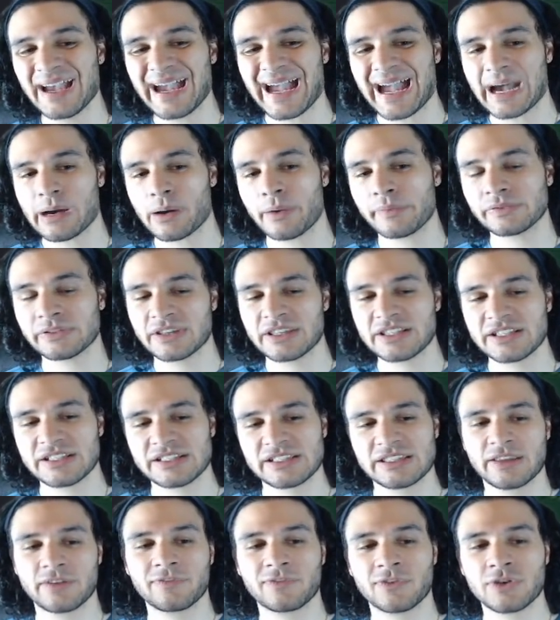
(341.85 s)
However, this is
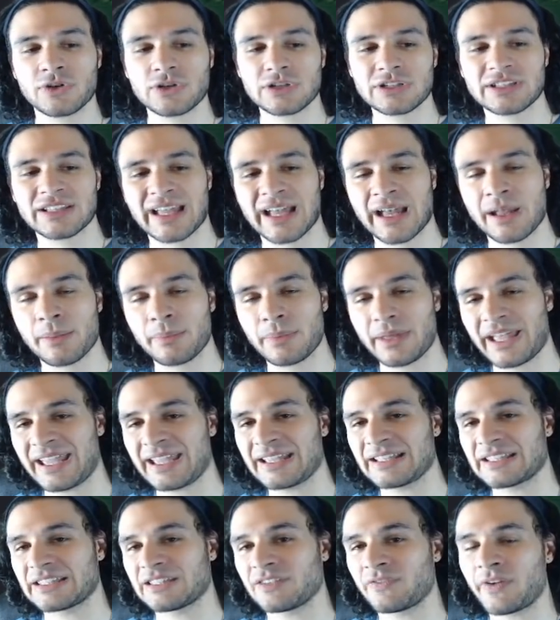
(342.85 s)
the first time
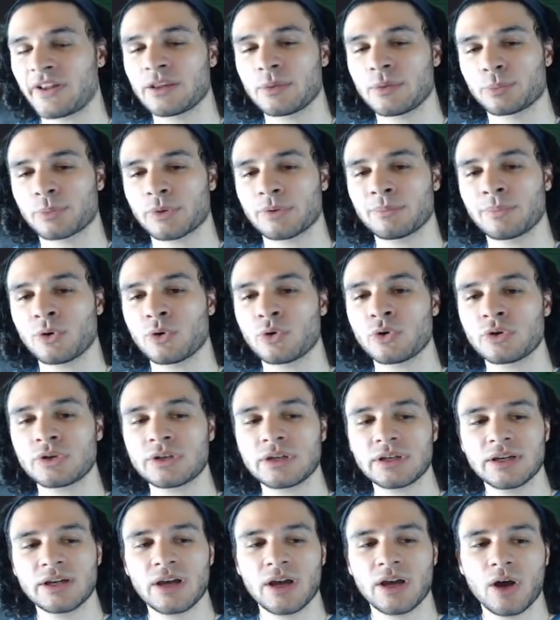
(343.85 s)
a developer
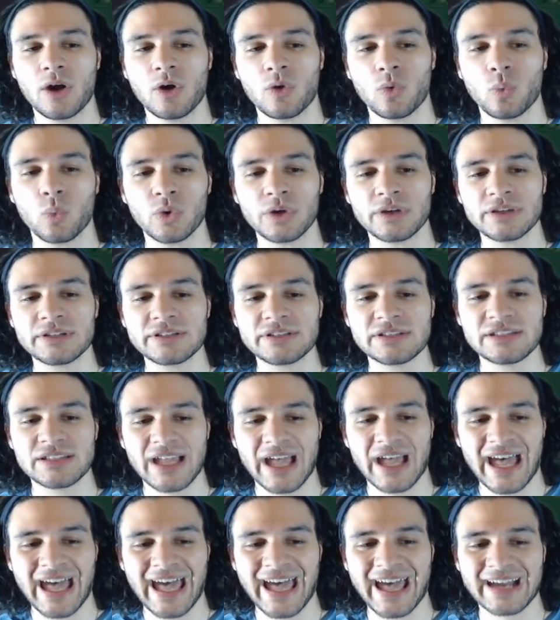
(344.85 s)
mode was
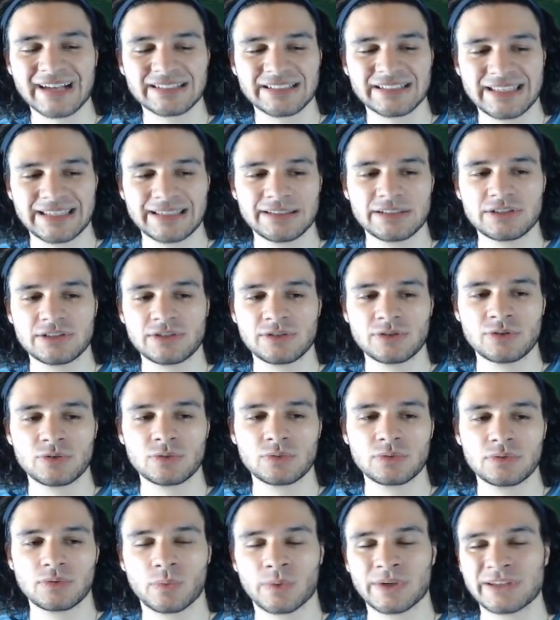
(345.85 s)
hacked into
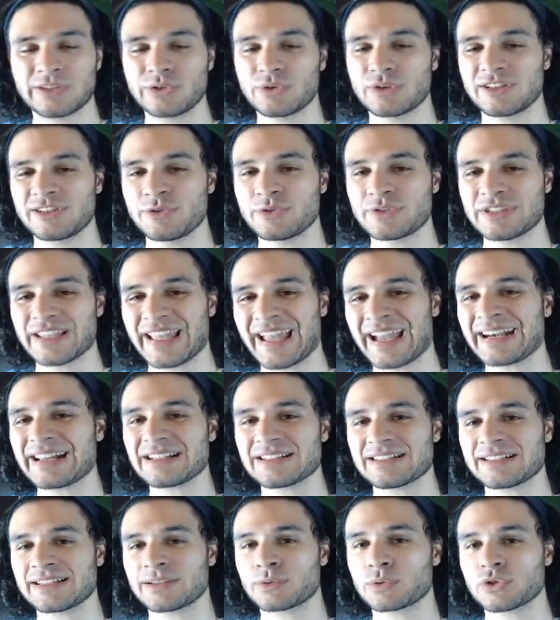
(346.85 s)
where you could use any
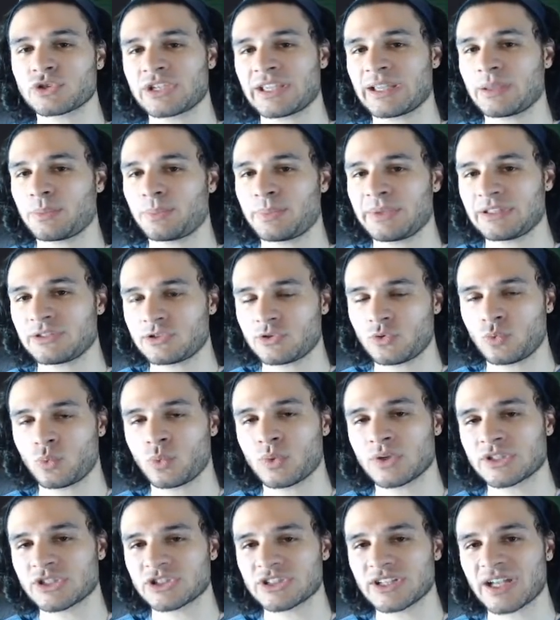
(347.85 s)
single champion to
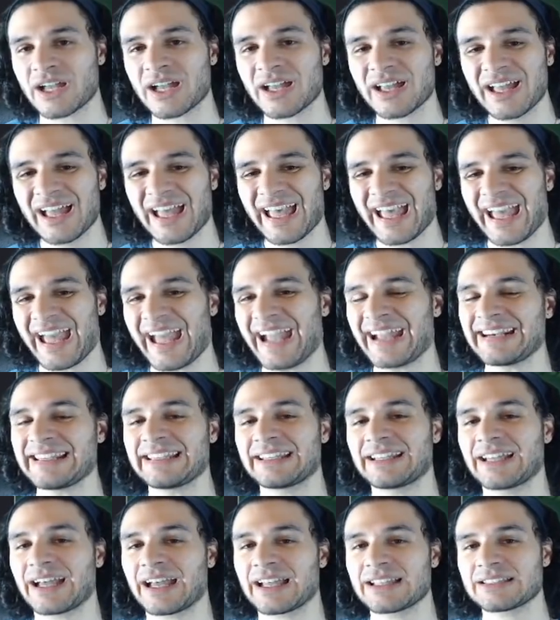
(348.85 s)
one-shot any
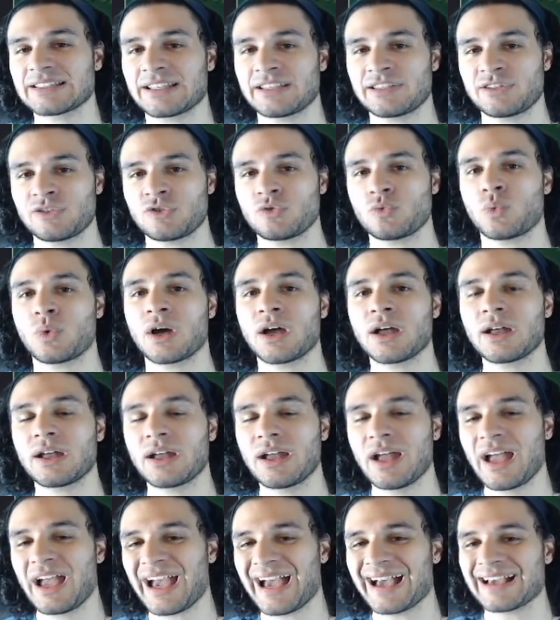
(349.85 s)
content you want,
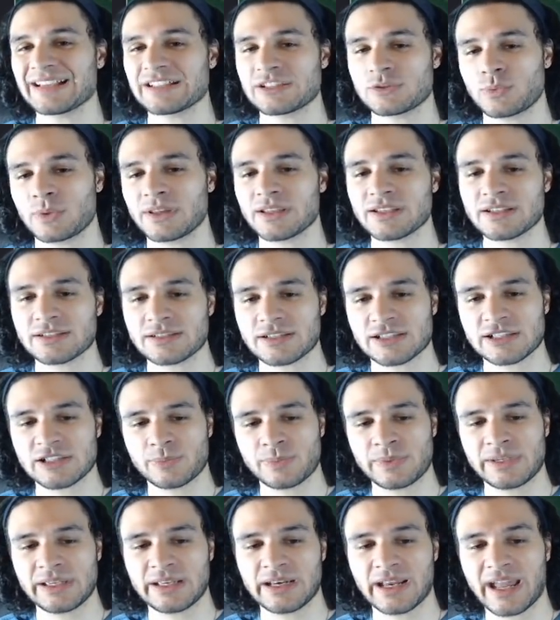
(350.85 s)
as well as a
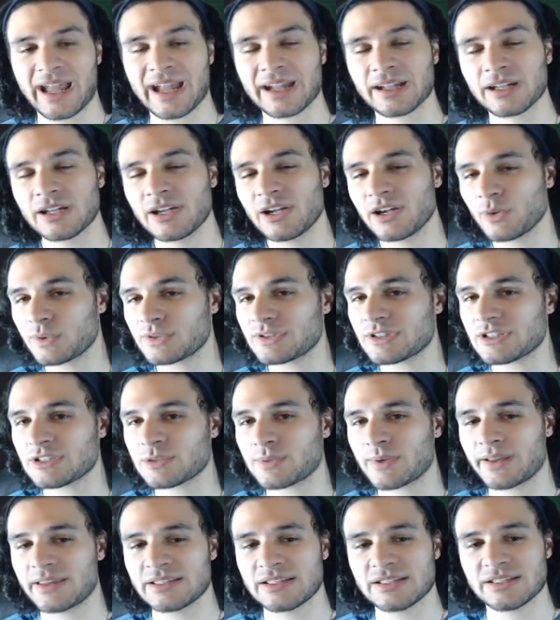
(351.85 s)
speed hack, which is
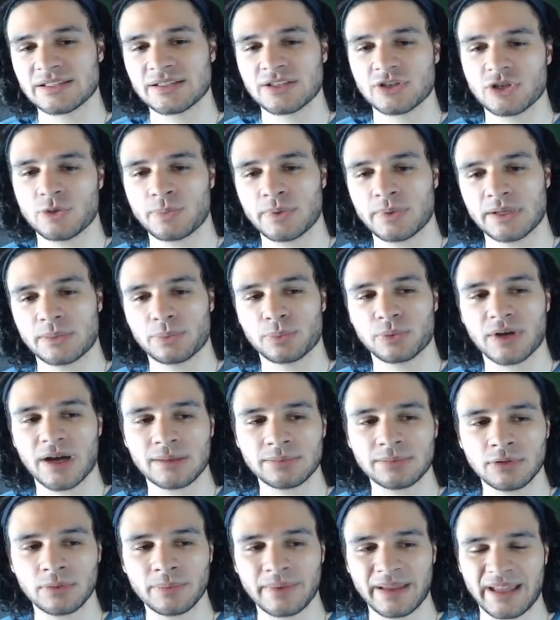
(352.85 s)
why this is such a big
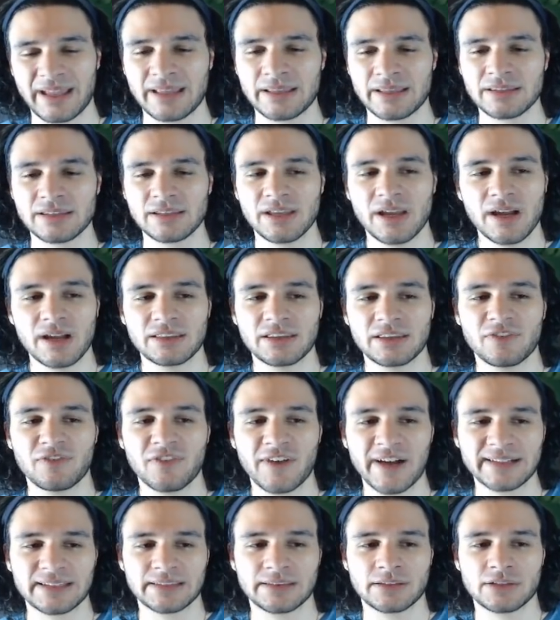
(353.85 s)
problem. And the
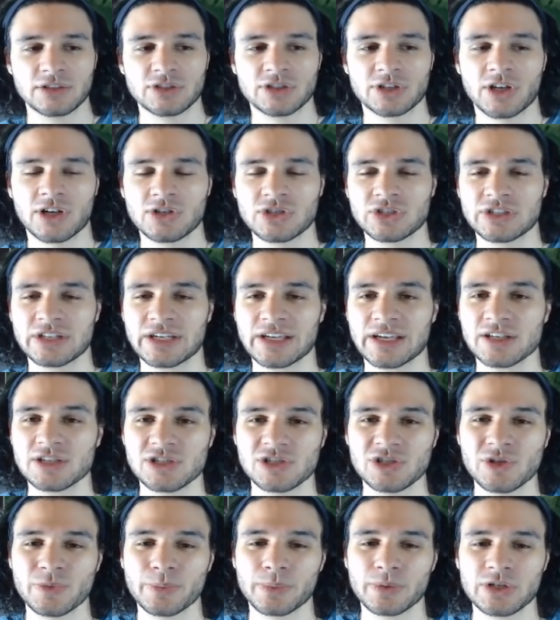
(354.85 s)
fact that they're charging
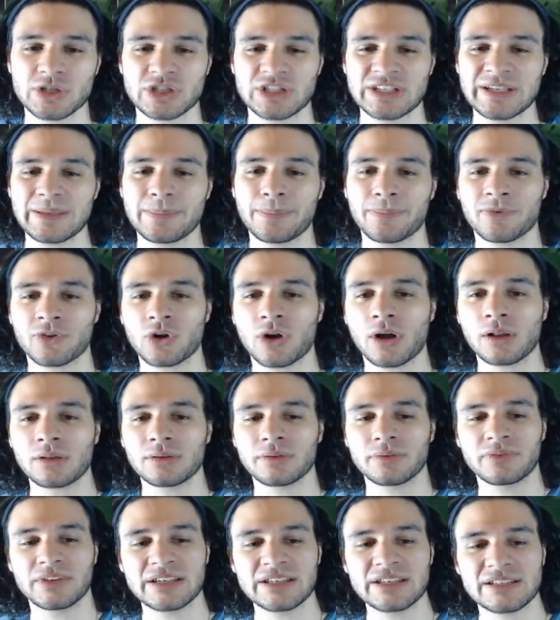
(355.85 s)
super cheap for all
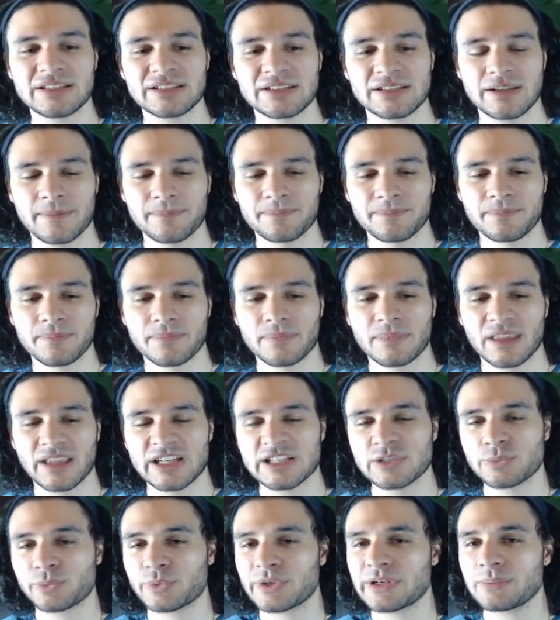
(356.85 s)
of this
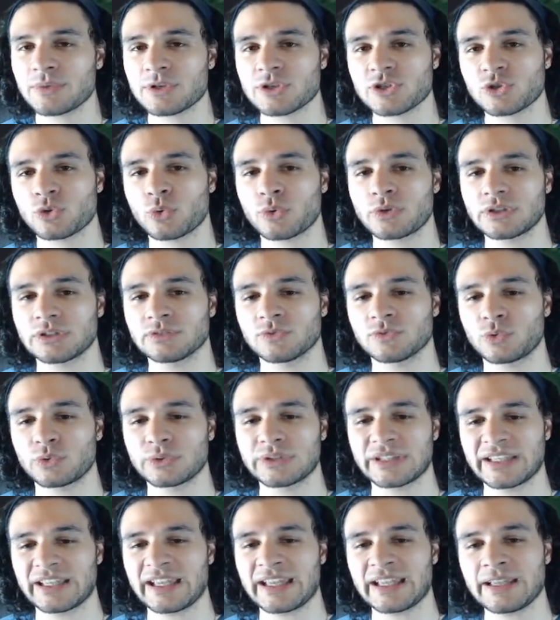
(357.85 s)
is pretty much going to
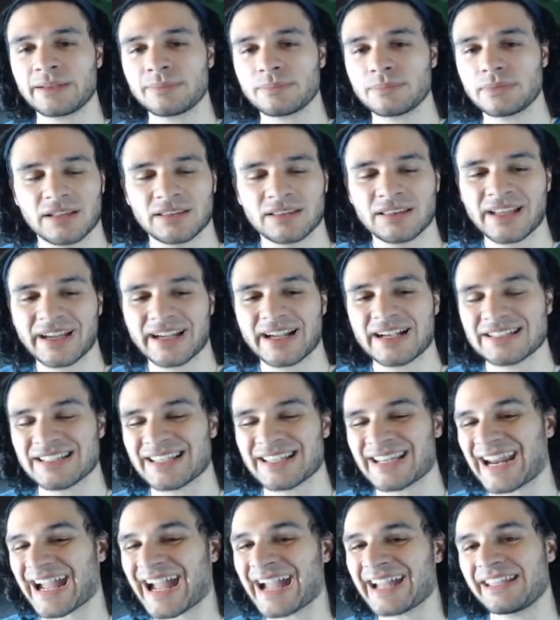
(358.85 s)
ruin the game. Like I
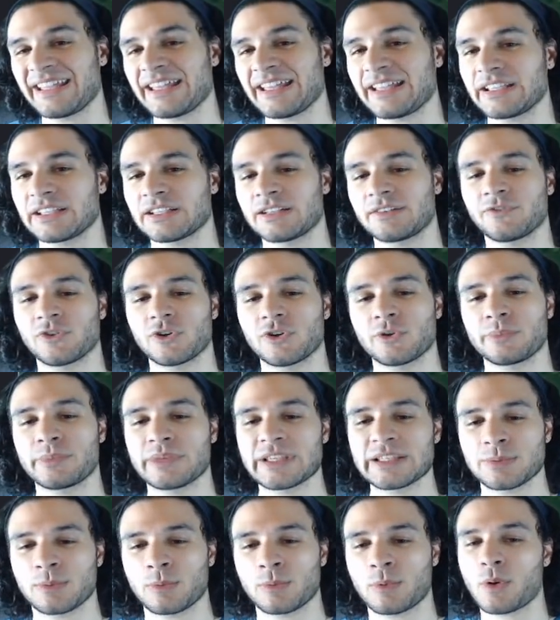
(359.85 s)
said, I can't confirm
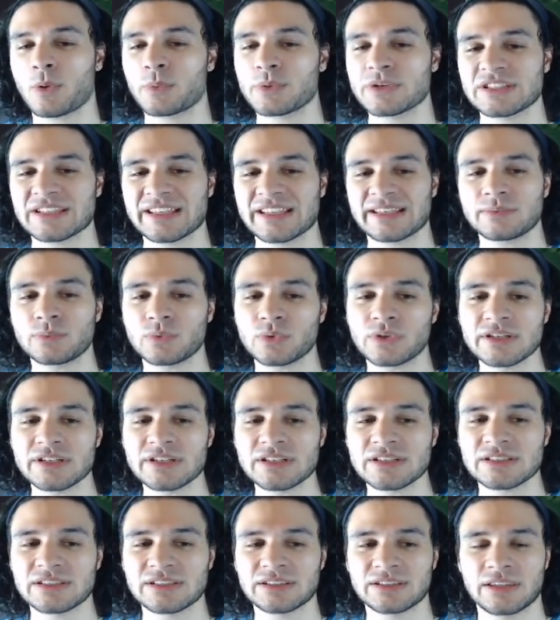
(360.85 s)
this, but what was said
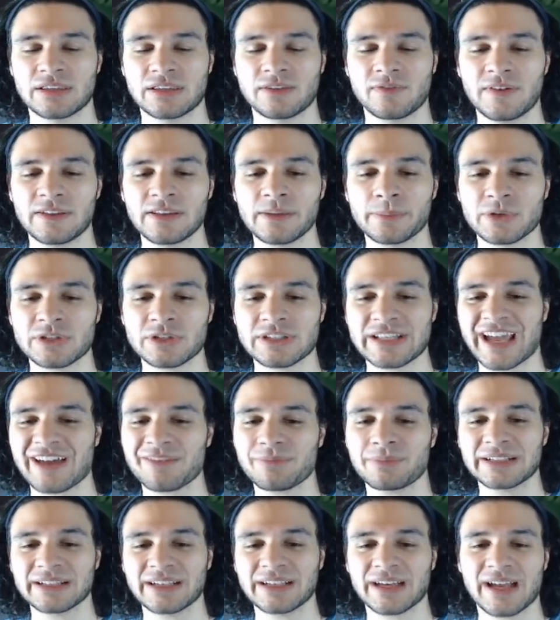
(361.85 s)
was developers have
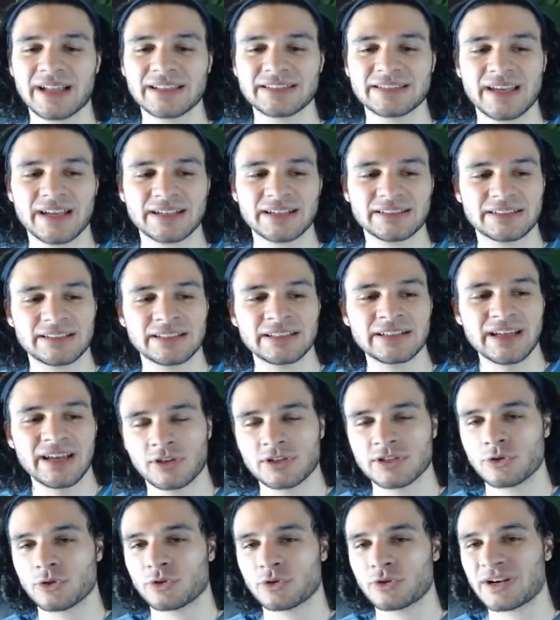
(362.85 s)
been contacted,
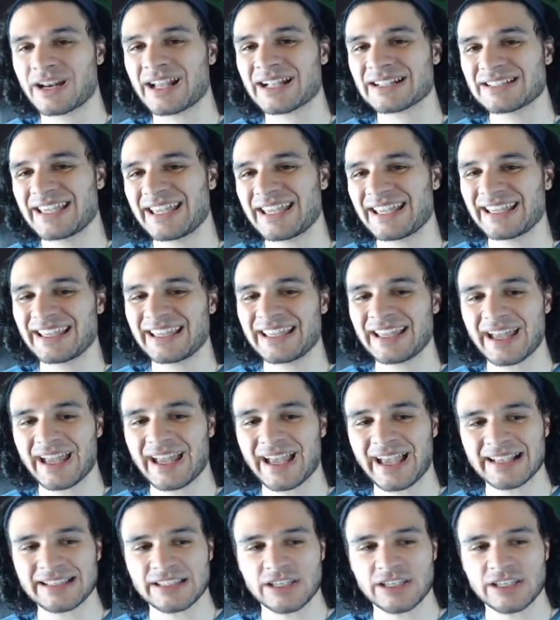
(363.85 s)
so they're not taking it as